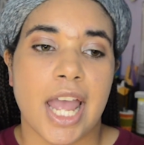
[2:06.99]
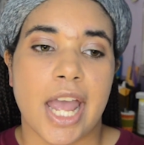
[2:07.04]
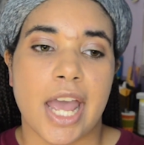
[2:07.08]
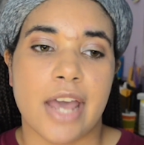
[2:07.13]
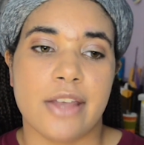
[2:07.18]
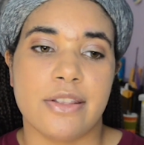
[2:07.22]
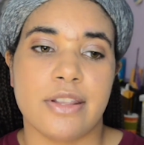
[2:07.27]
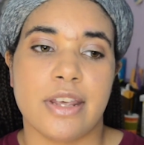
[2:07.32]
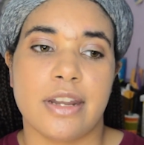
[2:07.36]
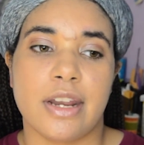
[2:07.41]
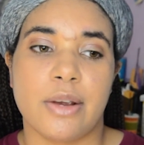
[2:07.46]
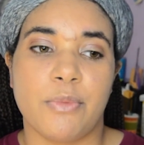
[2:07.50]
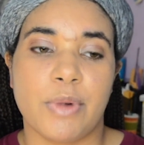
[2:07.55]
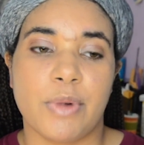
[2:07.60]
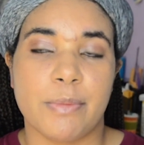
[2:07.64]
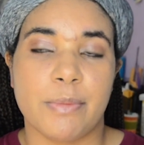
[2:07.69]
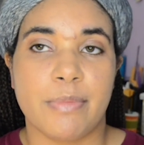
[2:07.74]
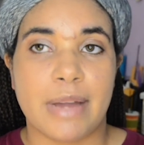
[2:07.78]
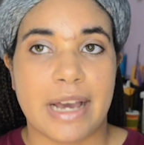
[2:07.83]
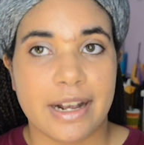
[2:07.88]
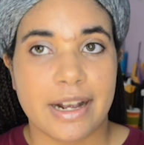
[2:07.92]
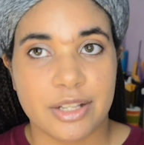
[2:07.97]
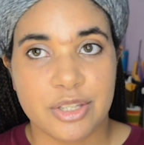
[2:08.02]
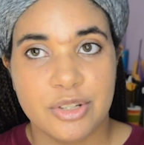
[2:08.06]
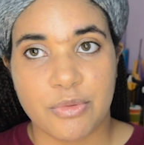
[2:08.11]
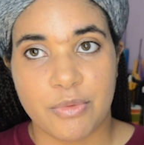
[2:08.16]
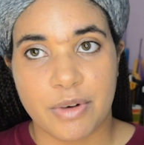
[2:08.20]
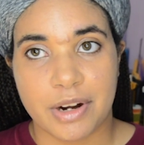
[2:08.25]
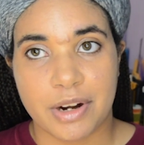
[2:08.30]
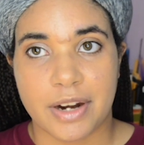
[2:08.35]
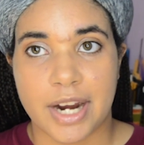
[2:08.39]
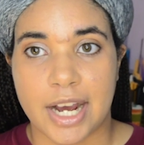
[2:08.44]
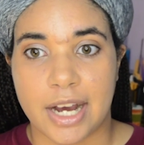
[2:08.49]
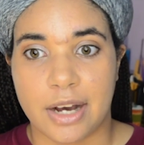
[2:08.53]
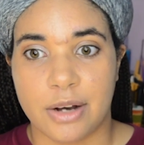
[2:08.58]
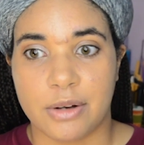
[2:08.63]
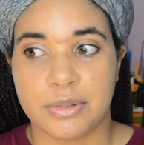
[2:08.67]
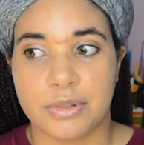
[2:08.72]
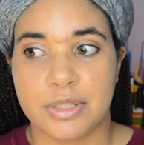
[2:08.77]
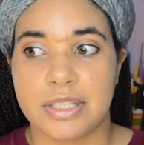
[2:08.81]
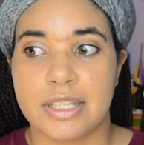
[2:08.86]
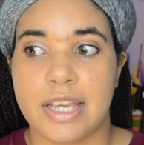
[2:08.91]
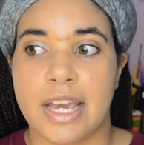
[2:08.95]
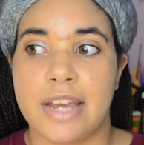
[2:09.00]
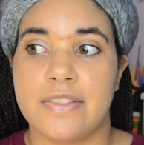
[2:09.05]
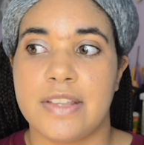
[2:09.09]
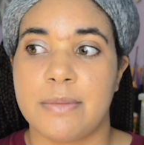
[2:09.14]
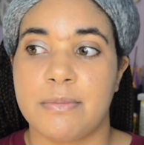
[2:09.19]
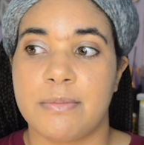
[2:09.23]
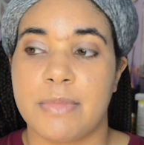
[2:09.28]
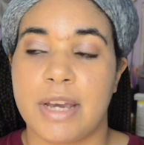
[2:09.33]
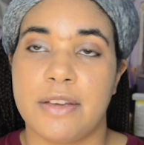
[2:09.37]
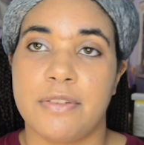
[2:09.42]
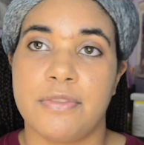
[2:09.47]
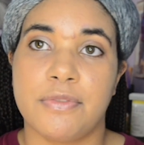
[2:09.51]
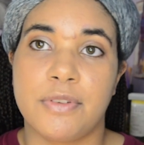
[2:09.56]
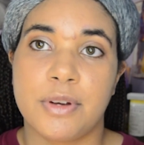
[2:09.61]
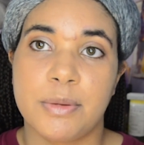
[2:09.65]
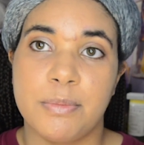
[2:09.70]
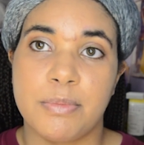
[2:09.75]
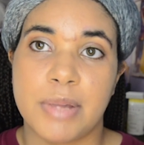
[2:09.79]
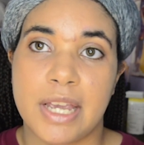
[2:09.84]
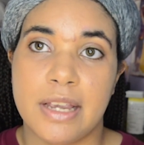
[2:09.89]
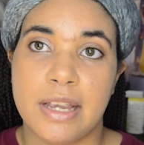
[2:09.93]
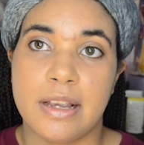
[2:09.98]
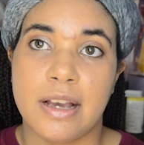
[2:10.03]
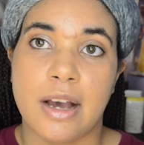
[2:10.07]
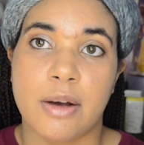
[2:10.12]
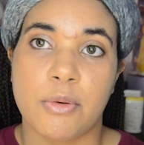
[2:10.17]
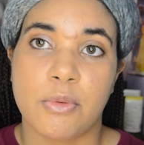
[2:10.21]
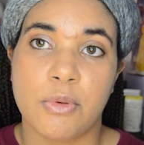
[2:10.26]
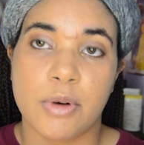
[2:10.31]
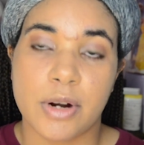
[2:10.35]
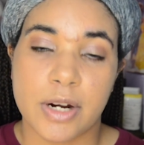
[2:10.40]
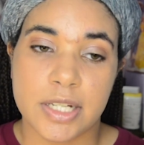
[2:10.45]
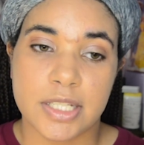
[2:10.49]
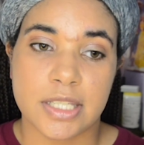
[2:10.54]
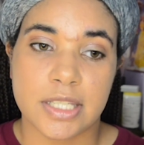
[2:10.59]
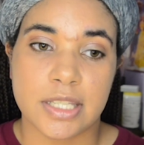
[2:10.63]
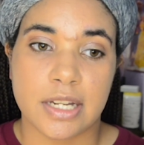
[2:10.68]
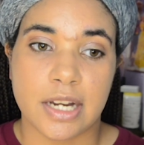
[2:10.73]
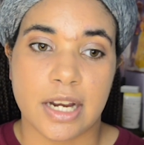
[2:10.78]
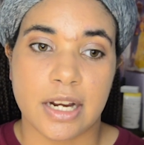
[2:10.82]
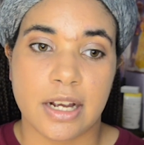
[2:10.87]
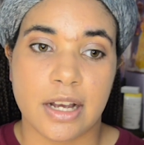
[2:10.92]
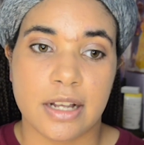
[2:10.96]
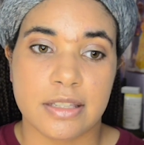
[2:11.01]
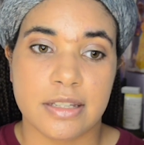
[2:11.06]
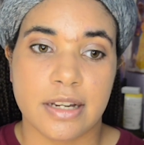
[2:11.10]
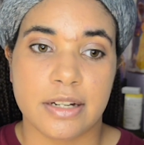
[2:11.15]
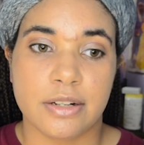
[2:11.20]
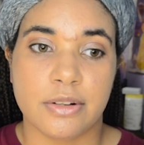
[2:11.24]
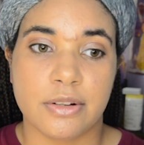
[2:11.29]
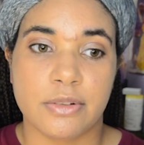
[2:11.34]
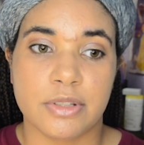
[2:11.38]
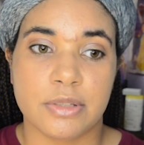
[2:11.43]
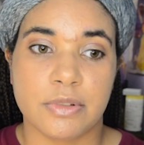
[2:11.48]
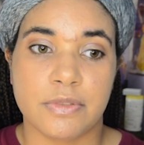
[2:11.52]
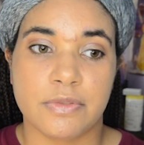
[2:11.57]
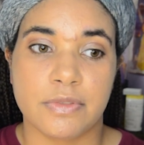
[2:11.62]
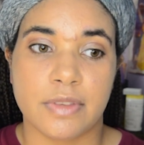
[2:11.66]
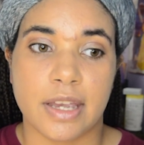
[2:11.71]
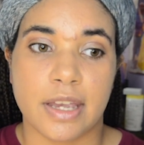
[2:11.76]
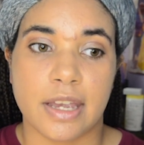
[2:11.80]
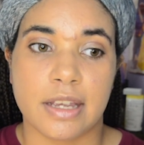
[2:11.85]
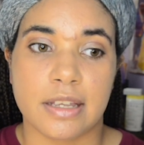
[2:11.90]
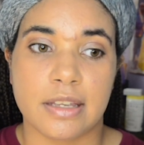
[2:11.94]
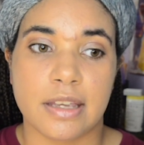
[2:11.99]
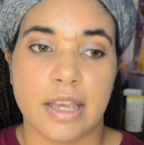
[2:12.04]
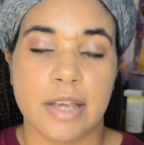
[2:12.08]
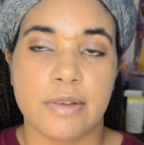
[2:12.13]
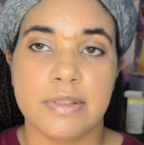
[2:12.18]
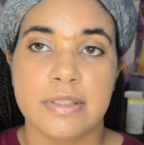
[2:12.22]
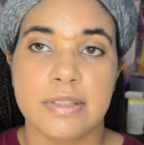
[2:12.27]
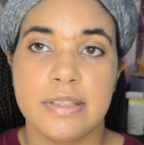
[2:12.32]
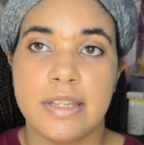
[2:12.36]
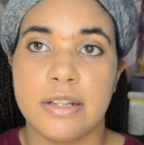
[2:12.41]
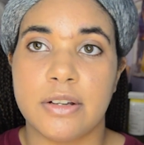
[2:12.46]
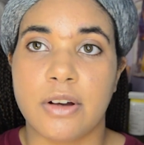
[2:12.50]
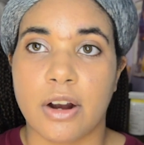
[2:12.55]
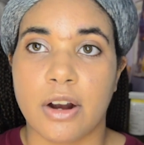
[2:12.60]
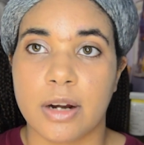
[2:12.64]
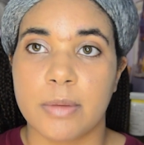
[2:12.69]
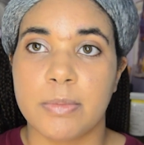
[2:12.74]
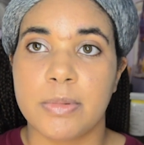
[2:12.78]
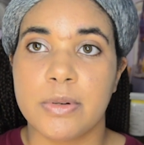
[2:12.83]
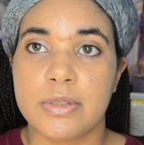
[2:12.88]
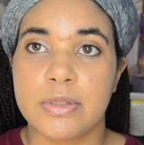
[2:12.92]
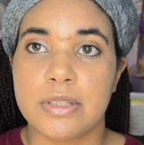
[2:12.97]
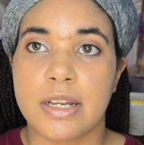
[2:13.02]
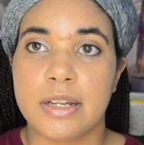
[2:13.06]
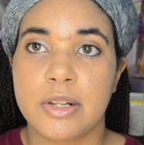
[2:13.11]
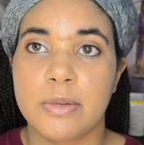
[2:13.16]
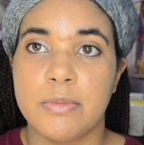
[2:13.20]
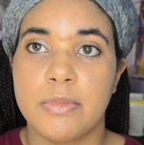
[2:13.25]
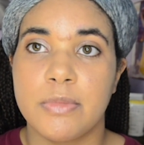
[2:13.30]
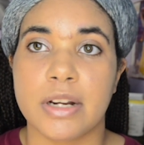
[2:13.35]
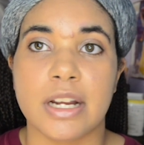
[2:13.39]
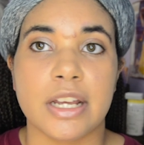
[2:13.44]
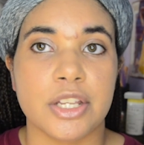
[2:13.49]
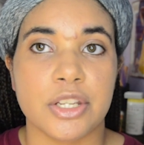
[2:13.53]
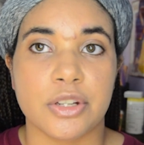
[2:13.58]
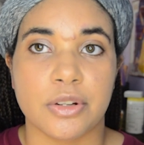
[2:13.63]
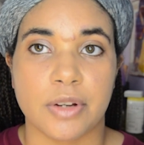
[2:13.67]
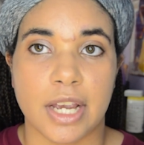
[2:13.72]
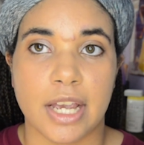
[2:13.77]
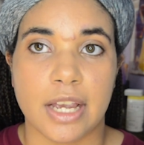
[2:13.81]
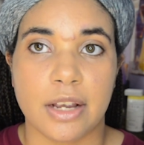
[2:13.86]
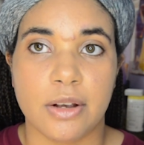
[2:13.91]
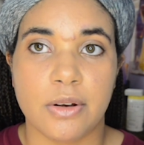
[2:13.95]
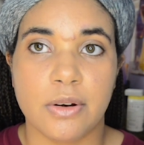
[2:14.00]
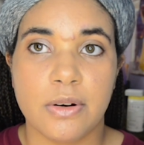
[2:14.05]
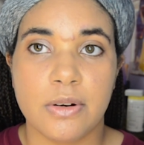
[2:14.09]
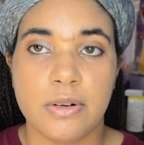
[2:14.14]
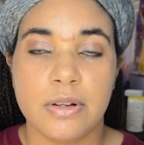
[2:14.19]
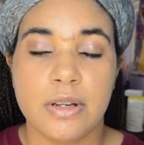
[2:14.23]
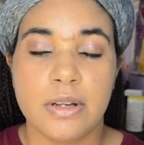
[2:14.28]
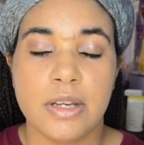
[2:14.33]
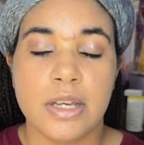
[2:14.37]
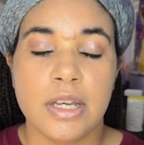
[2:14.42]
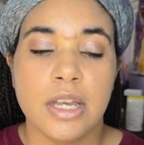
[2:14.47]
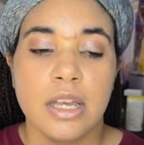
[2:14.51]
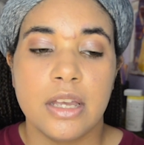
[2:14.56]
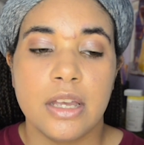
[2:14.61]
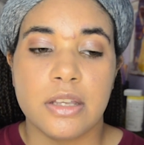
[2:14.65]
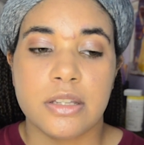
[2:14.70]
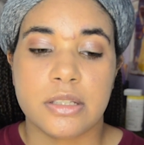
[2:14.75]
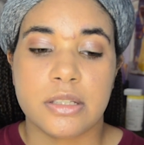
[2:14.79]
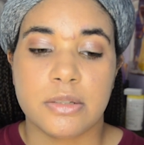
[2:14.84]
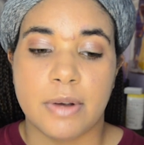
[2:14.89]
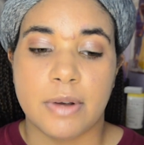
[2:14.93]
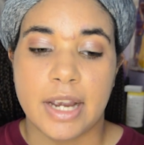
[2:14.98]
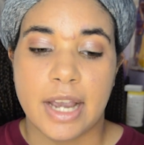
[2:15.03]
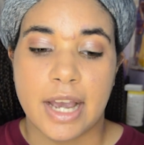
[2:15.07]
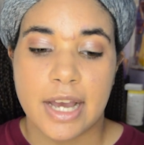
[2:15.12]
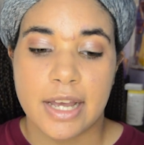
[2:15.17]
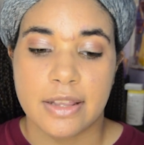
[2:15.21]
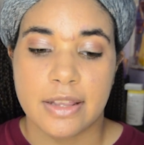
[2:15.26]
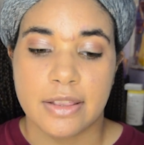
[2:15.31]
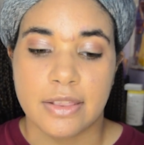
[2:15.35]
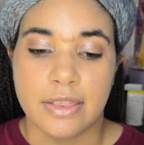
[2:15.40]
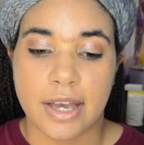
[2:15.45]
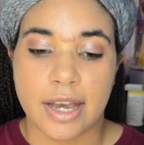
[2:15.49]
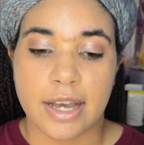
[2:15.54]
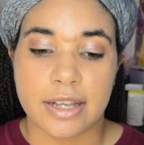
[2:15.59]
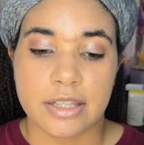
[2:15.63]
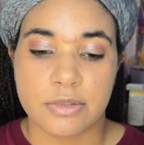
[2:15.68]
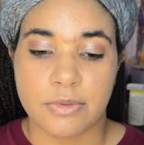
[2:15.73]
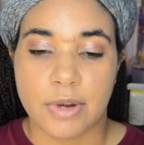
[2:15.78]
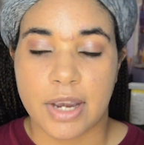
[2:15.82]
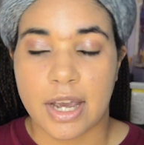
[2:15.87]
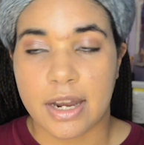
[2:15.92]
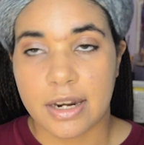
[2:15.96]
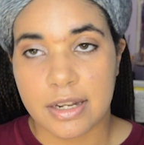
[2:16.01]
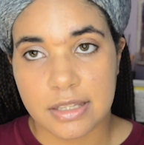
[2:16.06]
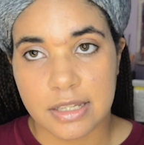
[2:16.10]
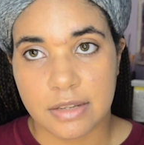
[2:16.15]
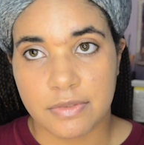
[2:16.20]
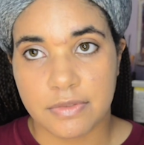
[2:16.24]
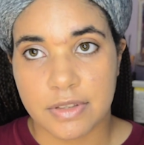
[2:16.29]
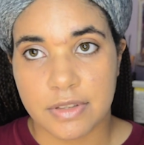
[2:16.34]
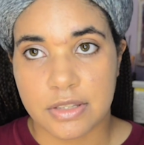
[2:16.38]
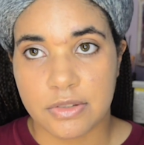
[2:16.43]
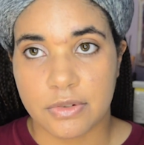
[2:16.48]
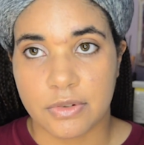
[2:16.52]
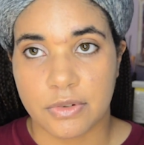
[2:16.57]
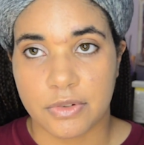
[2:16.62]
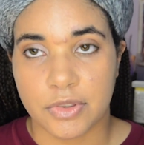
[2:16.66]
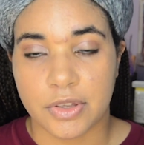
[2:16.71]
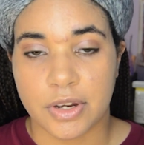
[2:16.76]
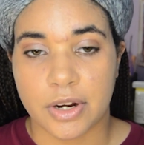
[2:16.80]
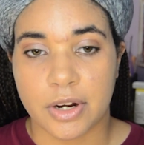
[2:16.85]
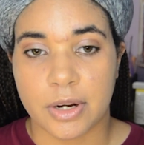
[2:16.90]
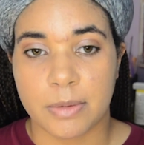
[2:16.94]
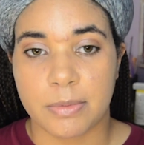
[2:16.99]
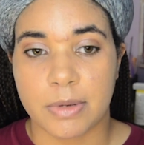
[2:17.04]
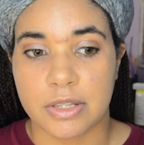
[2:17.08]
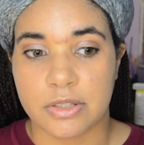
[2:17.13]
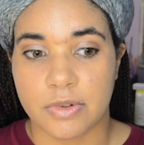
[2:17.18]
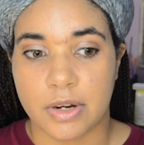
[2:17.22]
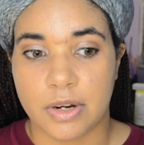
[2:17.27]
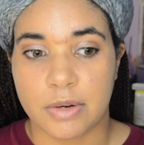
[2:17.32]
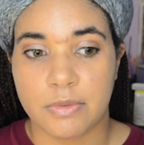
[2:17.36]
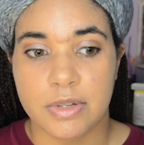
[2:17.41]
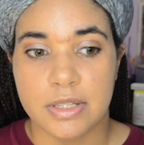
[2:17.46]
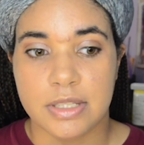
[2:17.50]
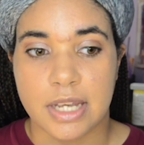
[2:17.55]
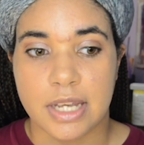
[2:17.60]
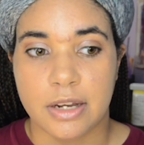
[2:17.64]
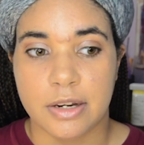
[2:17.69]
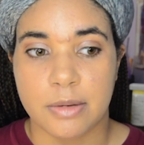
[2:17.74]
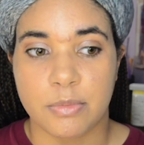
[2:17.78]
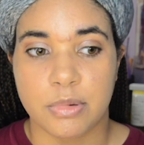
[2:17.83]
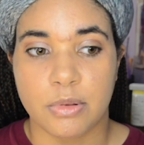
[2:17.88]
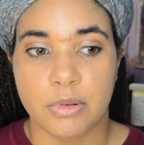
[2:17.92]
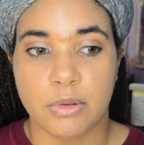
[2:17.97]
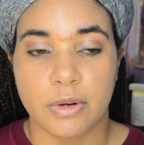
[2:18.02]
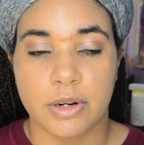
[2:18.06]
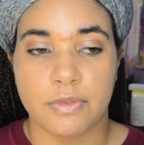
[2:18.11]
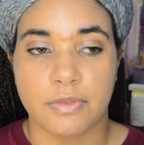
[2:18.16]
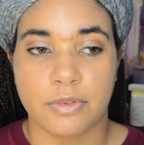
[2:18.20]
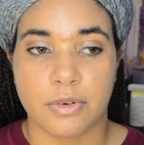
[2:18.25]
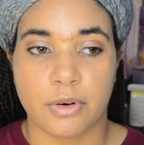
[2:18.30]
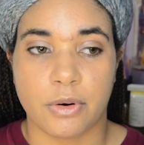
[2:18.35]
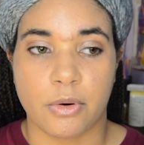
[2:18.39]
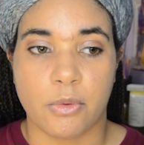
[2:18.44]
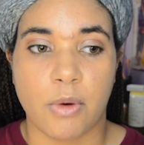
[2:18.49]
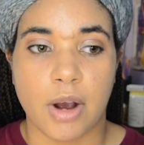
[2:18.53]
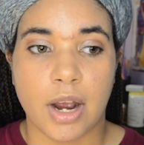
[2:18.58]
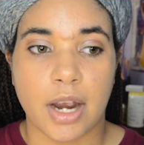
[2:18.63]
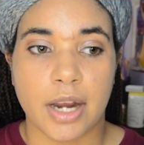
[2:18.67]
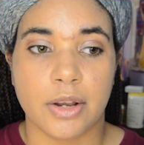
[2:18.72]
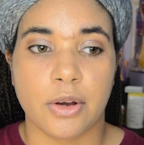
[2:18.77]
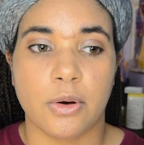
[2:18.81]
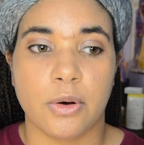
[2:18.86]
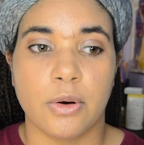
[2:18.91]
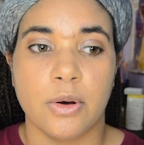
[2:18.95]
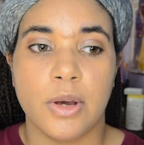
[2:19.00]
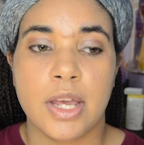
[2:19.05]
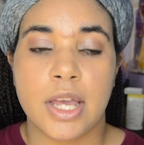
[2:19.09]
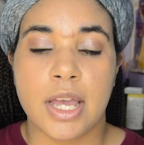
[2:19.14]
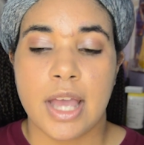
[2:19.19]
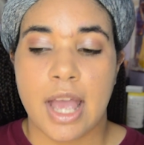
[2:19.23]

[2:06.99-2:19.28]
And then I went back to warehouse, and then my foot pain got worse, and then I got diagnosed with like, it was like carpal tunnel, but in your ankle. So I had that, so I had to take physical therapy, so I was unemployed for a while.